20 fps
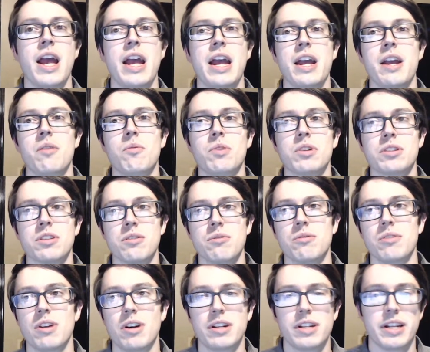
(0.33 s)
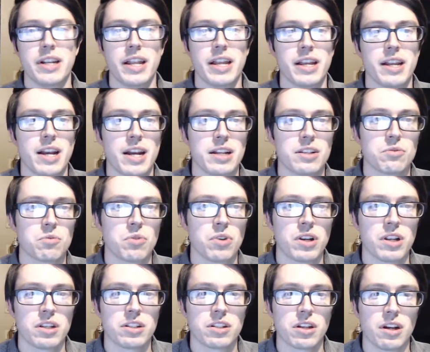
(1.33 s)
Hey, what's going on today, guys?
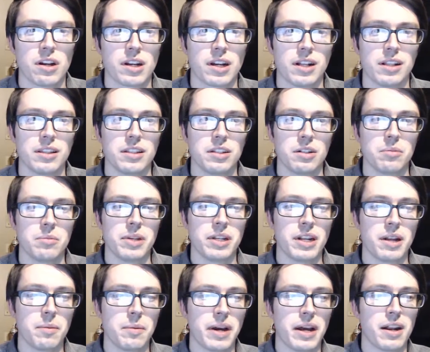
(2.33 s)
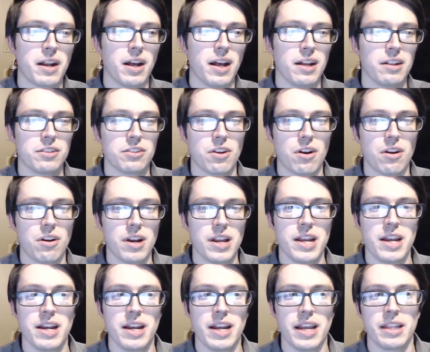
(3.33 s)
We're going to talk a little bit about
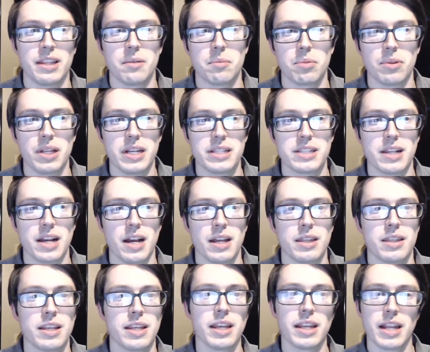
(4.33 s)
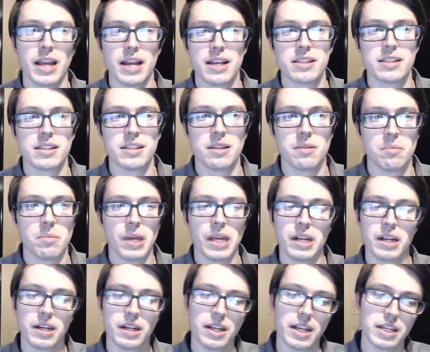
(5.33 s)
Altaria and the place I think it has in the
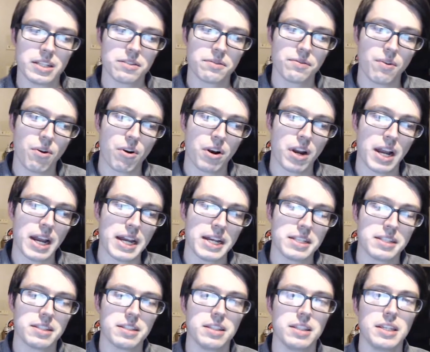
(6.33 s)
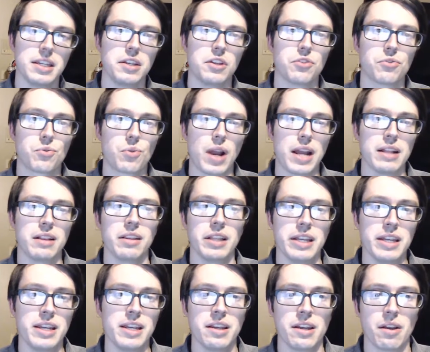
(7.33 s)
meta as far as the Great
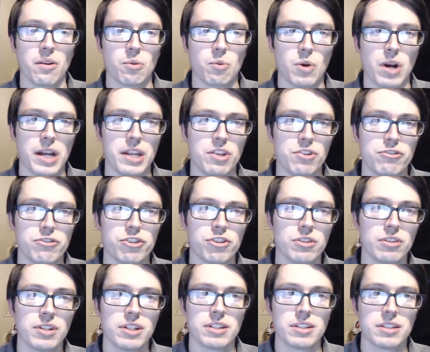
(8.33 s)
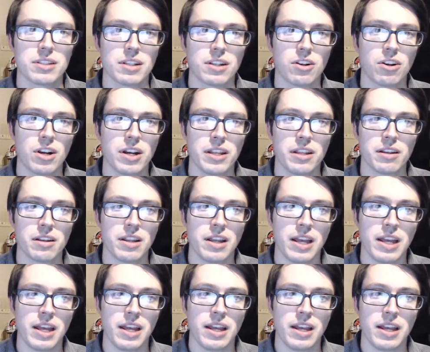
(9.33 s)
League and why you should consider it